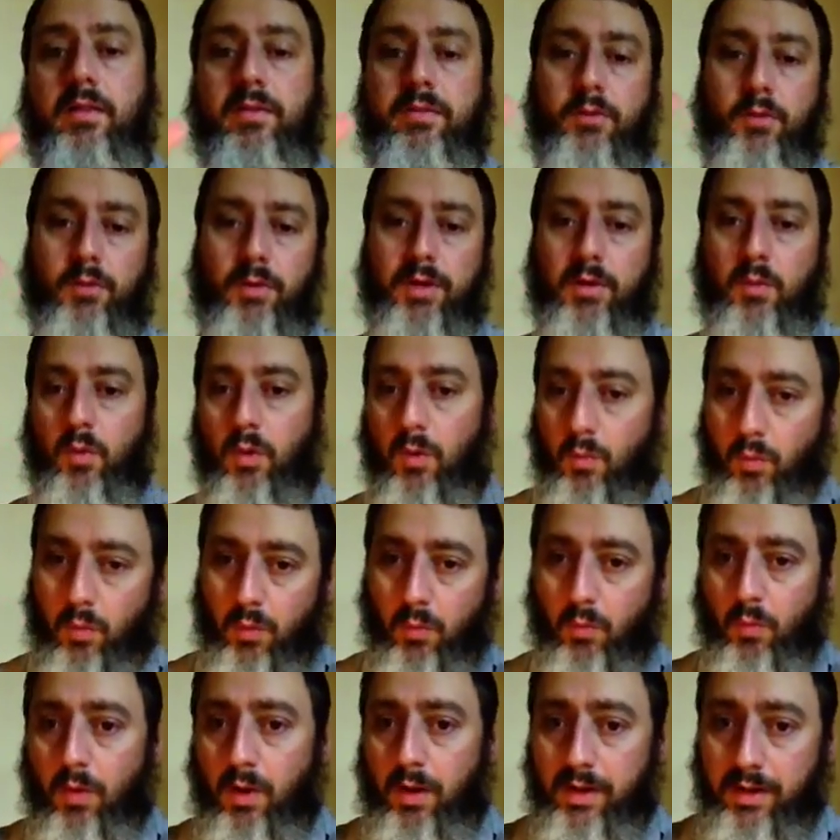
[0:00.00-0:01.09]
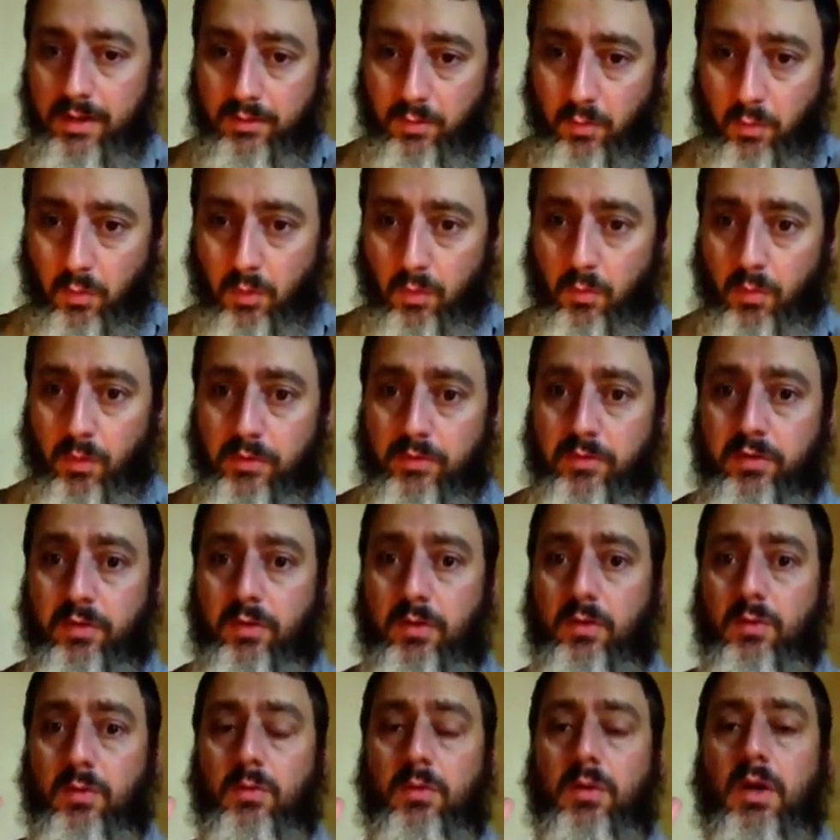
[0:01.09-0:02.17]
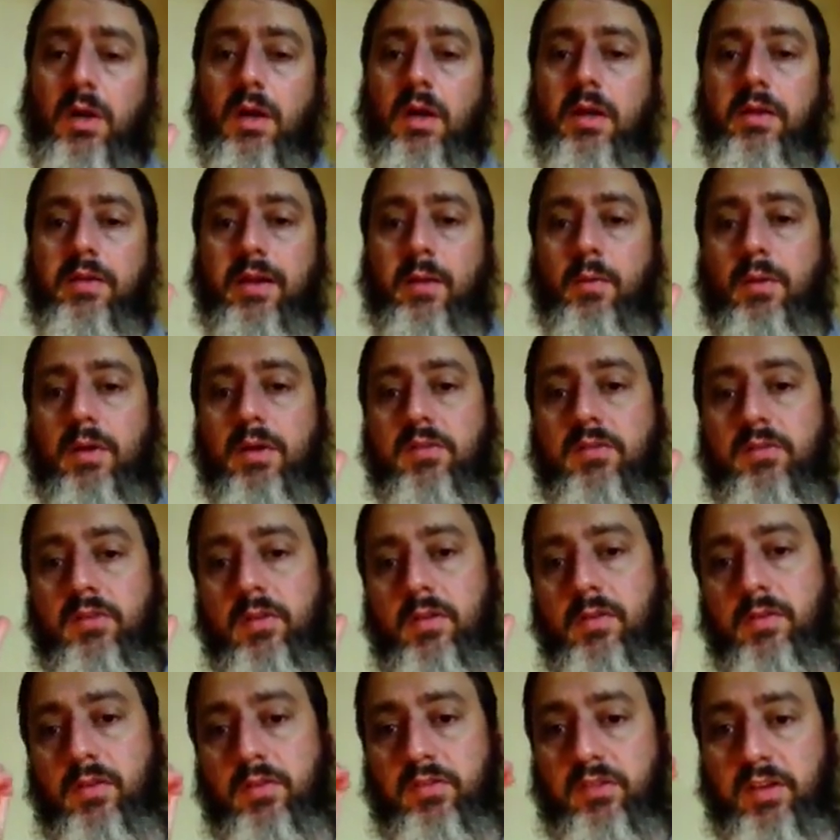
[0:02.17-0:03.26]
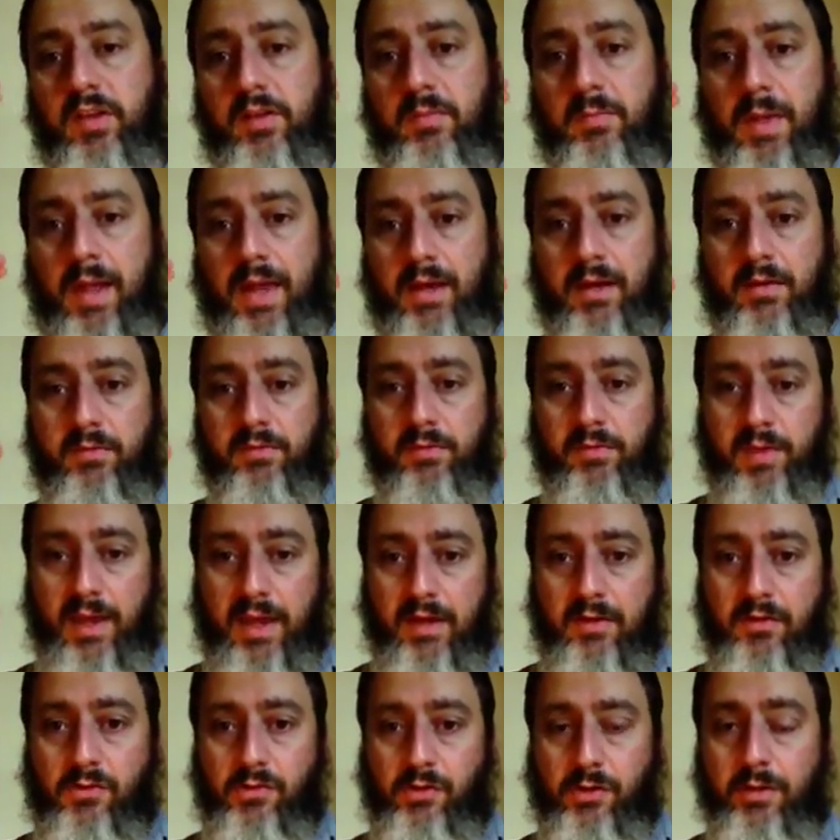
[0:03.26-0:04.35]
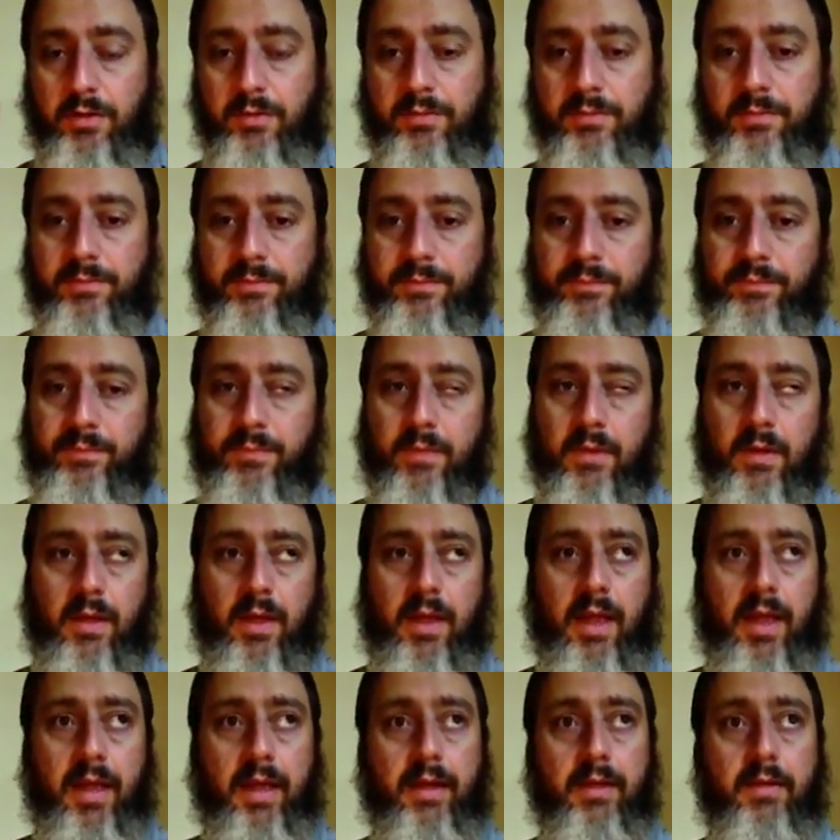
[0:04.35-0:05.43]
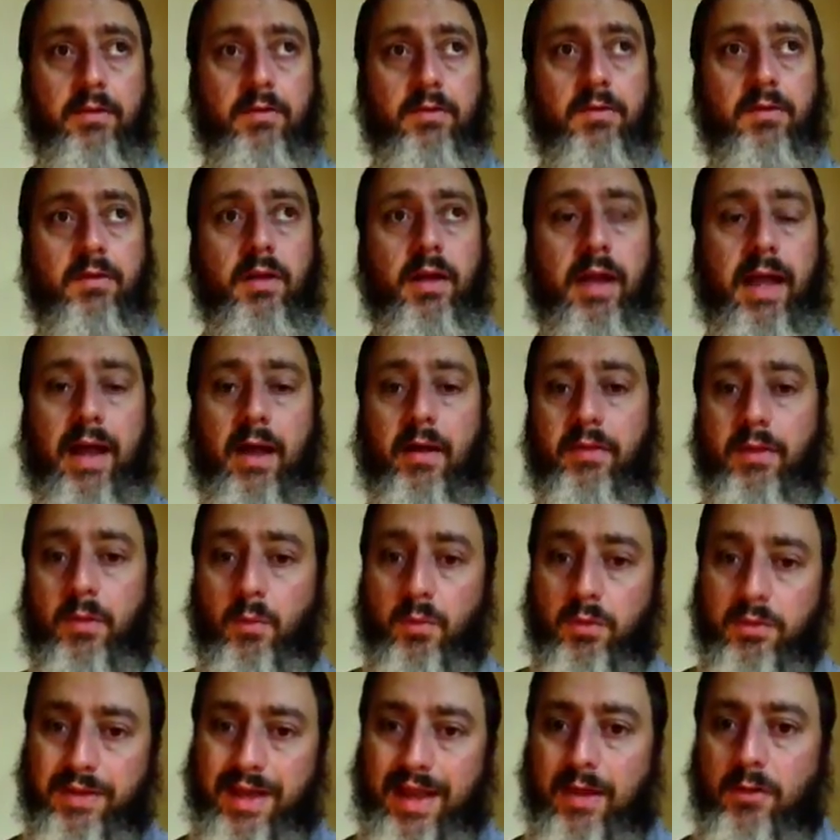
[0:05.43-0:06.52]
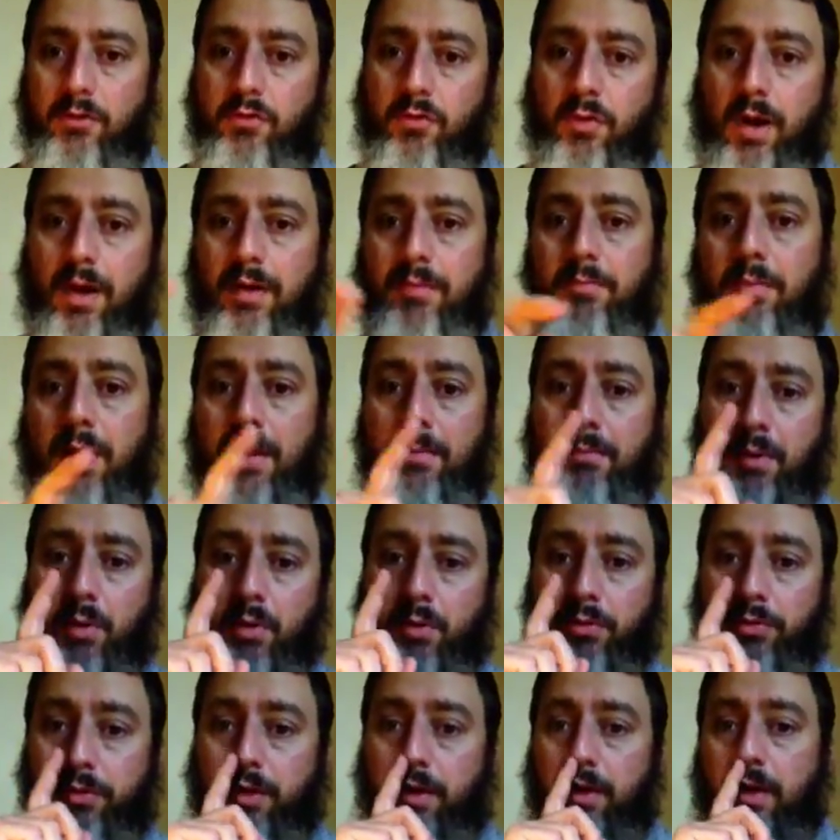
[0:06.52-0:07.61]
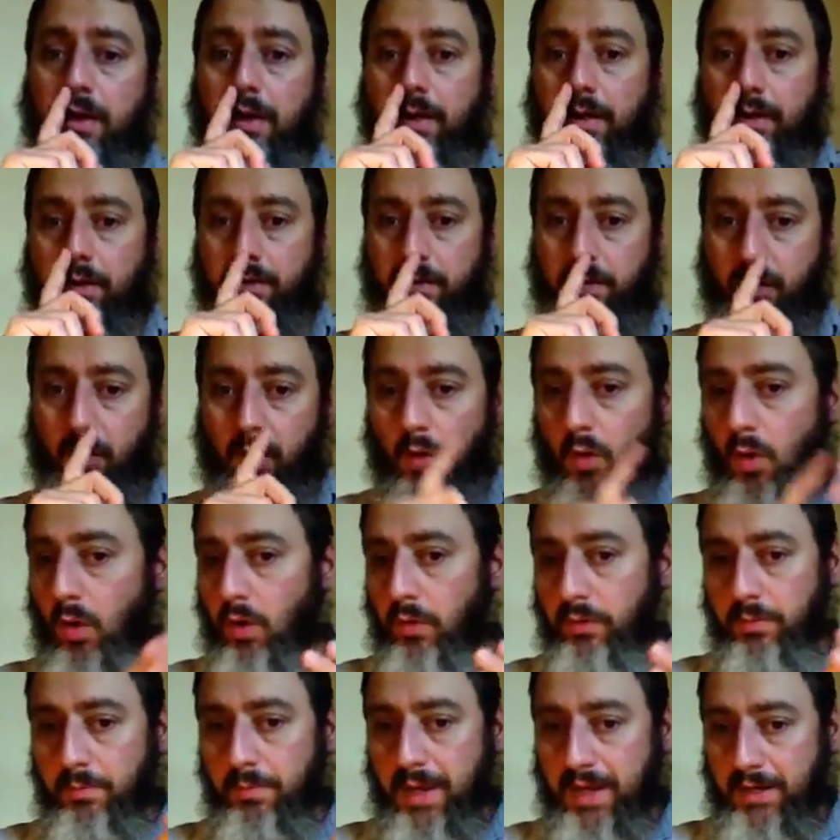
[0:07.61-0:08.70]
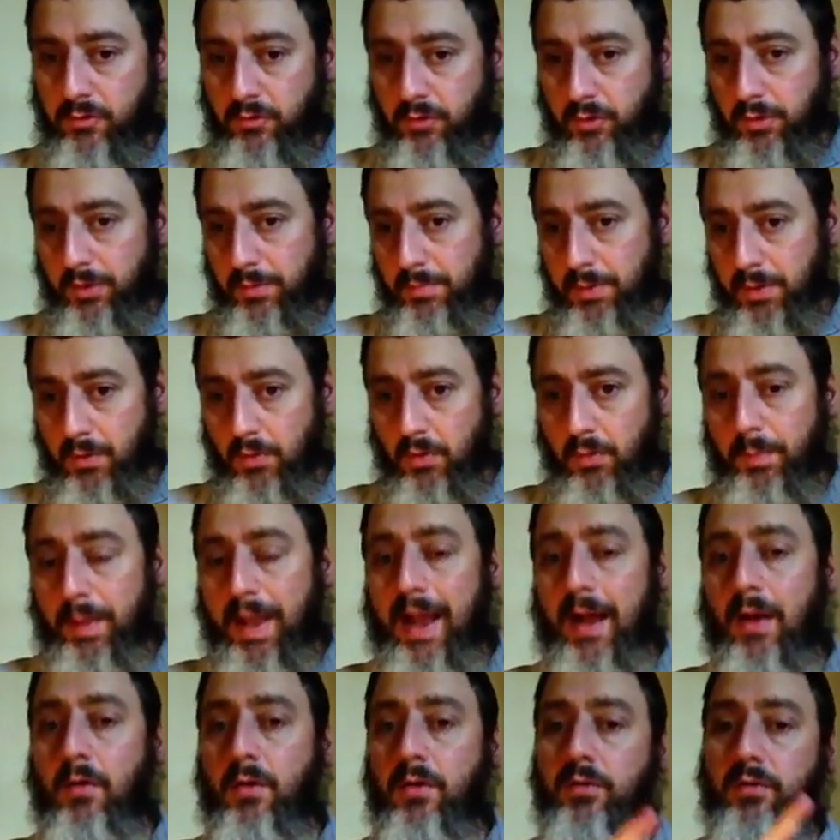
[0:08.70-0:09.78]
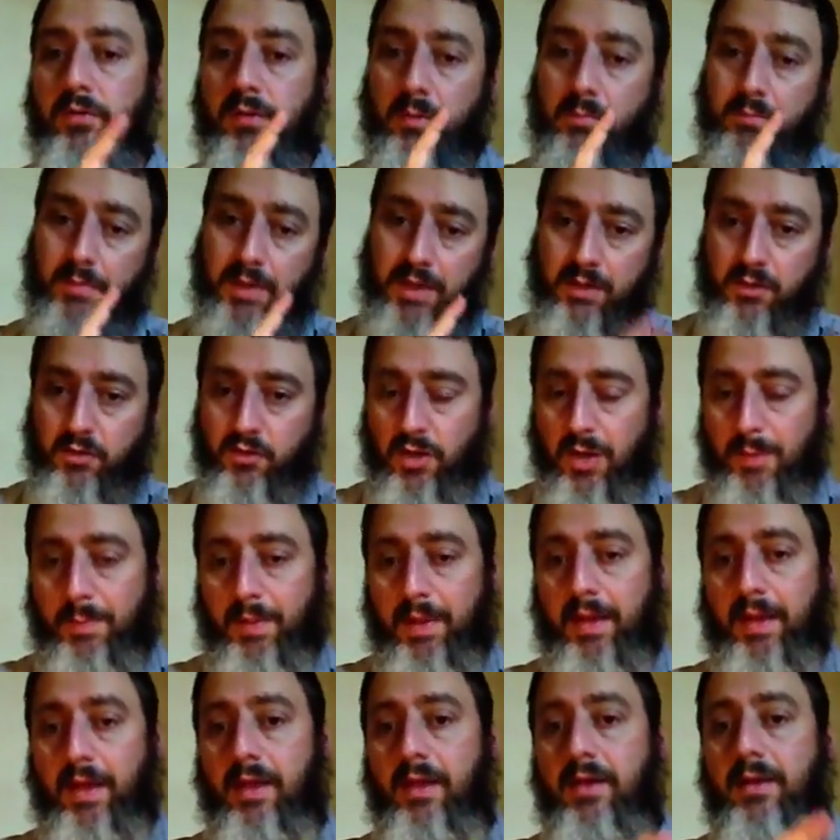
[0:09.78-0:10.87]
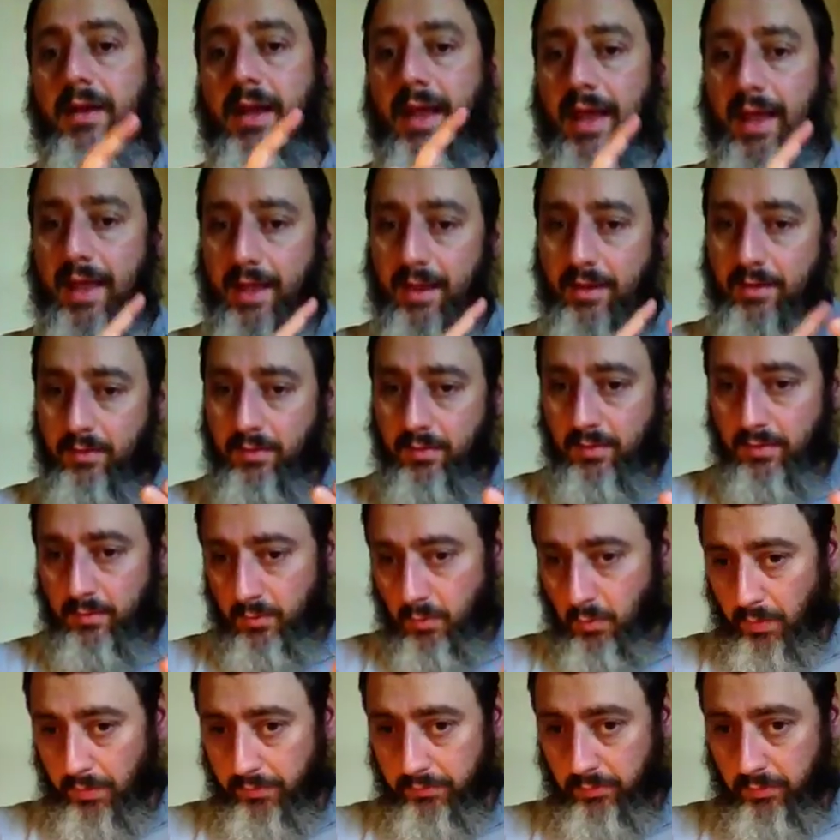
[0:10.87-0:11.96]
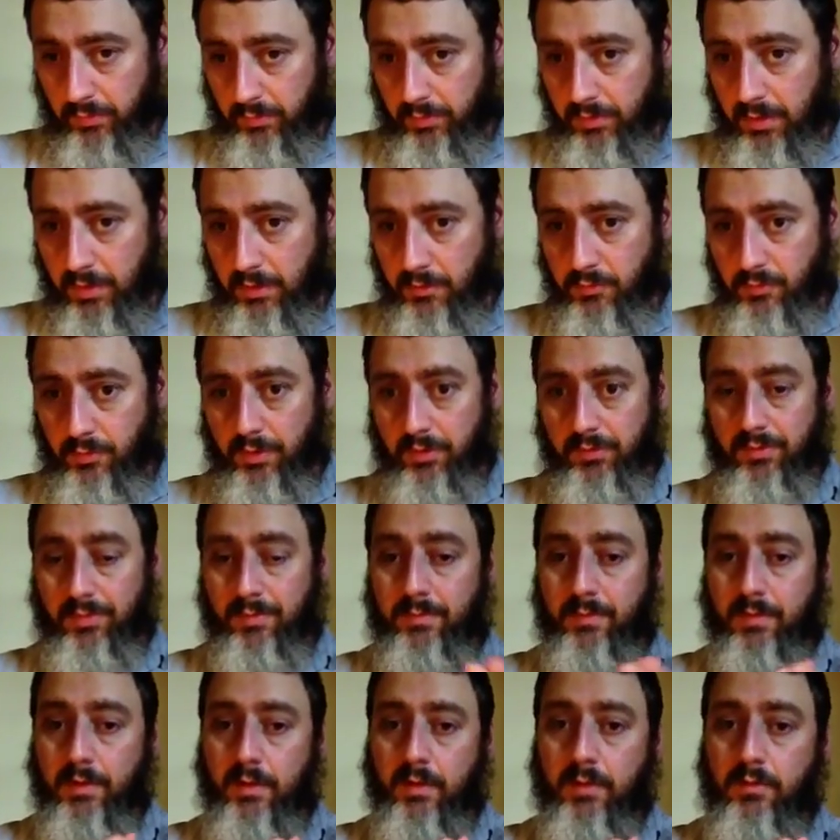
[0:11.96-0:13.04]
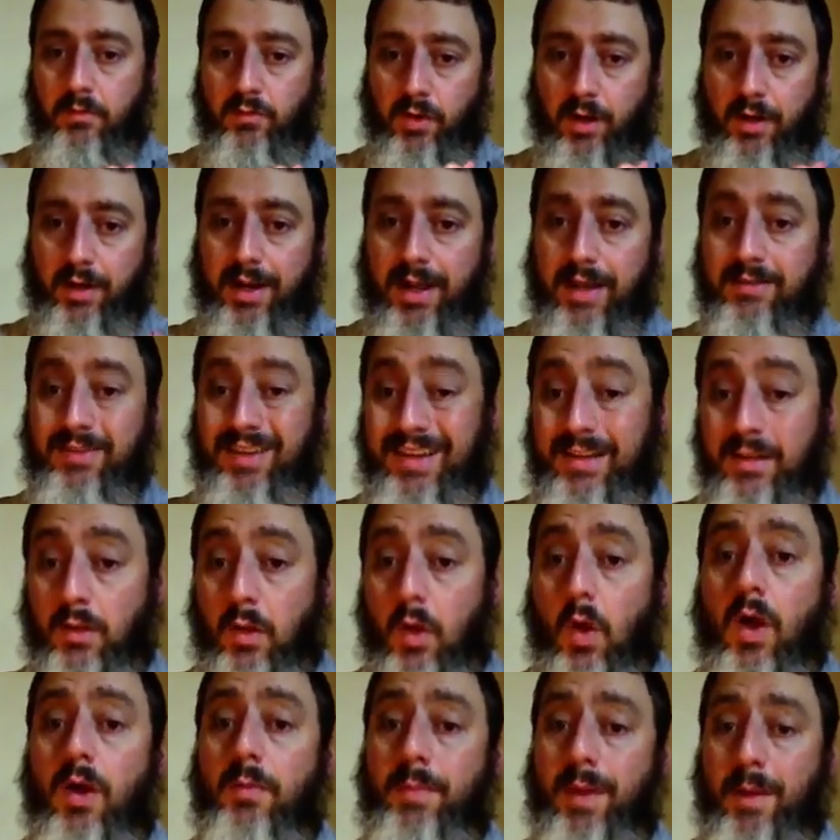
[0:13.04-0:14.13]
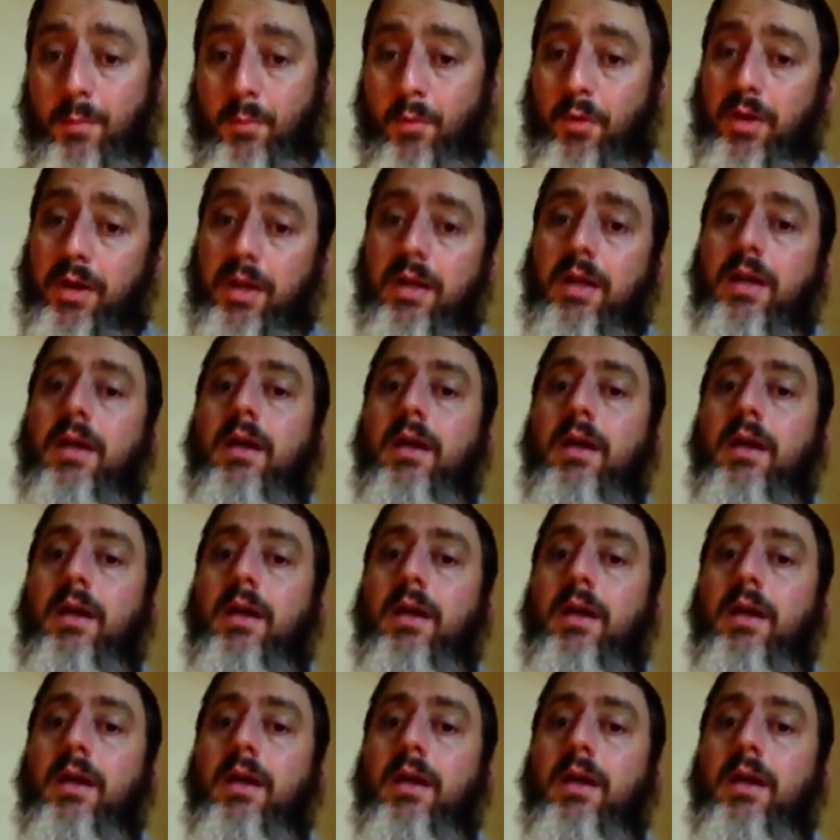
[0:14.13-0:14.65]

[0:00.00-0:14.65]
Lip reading: during World War I into World War II, they were considered the sick man of Asia, and how they were downtrodden by both all the major imperial powers, them being Japan and the Western countries. China has a long memory,